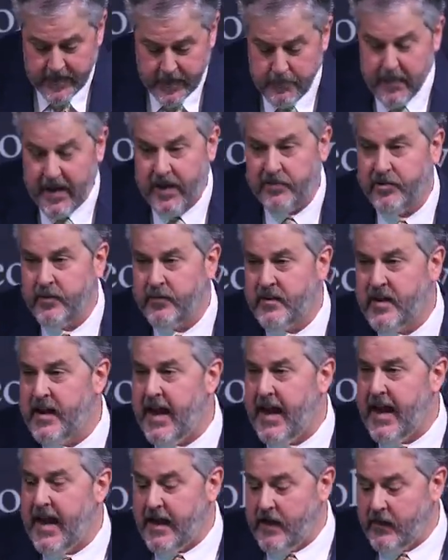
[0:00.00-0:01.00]
Much of
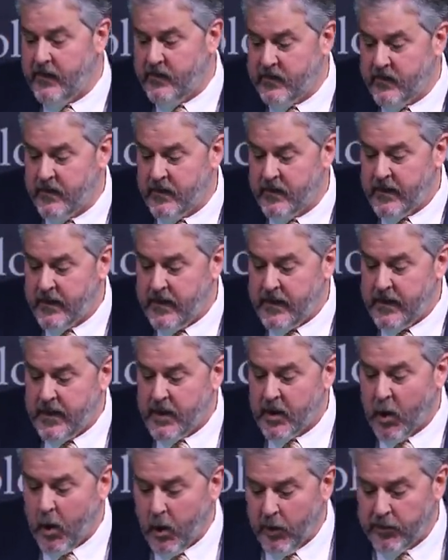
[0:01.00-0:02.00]
today's
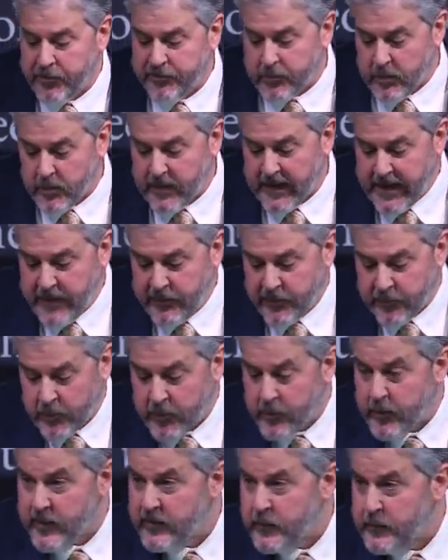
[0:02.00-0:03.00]
cultural
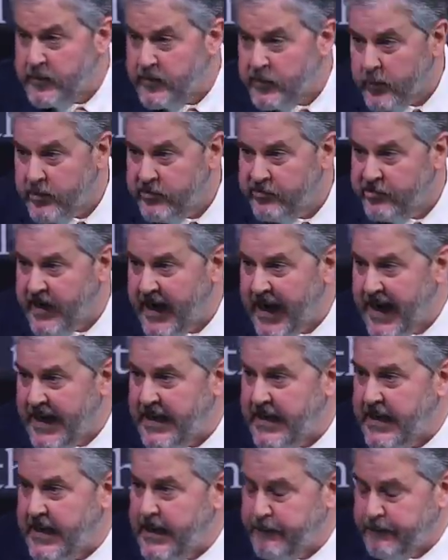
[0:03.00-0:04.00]
Easter Christmas
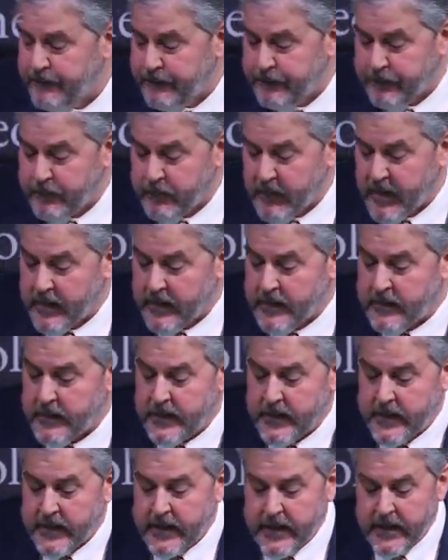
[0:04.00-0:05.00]
Christianity,
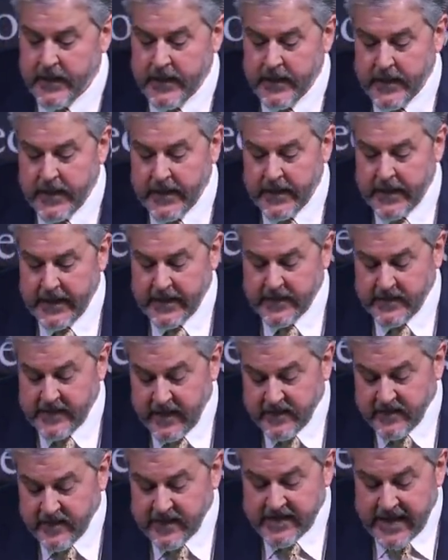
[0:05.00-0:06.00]
it
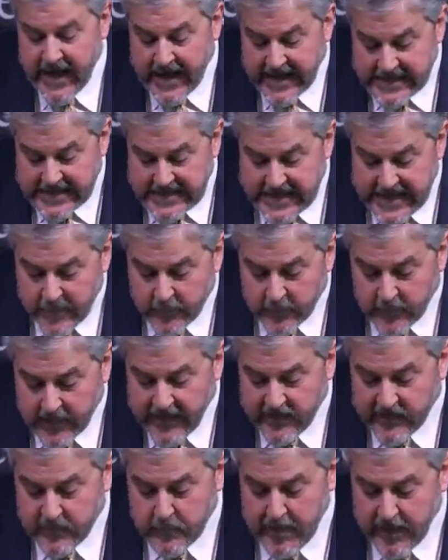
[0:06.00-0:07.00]
doesn't take
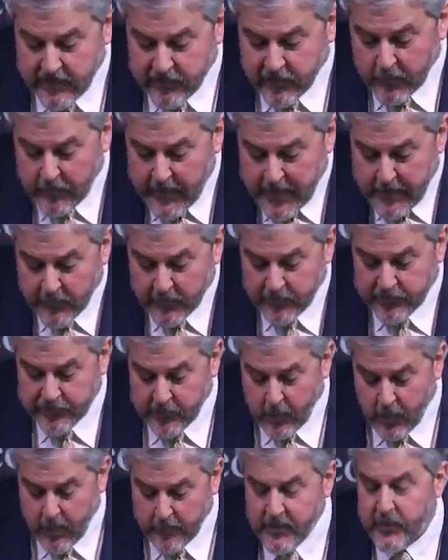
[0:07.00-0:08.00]
nearly as much for people to
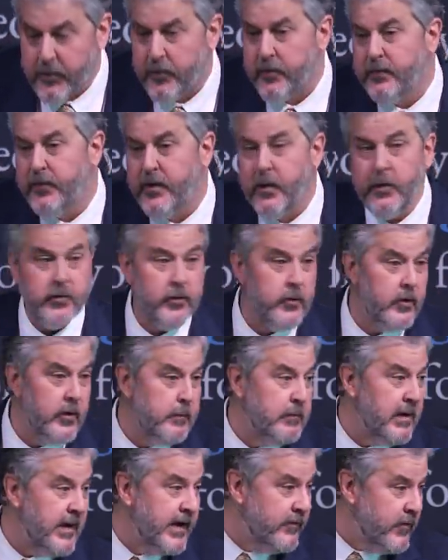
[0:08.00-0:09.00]
show up to your funeral
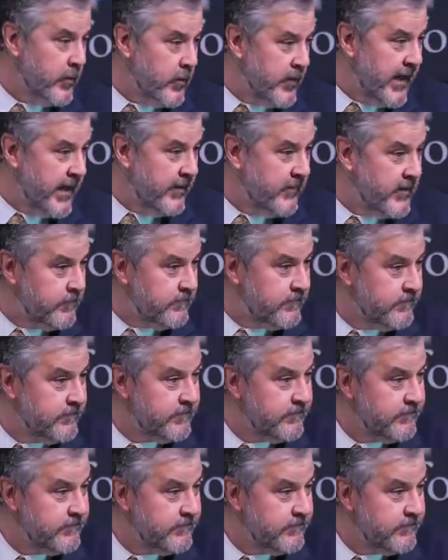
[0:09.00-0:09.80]
and believe you're in heaven.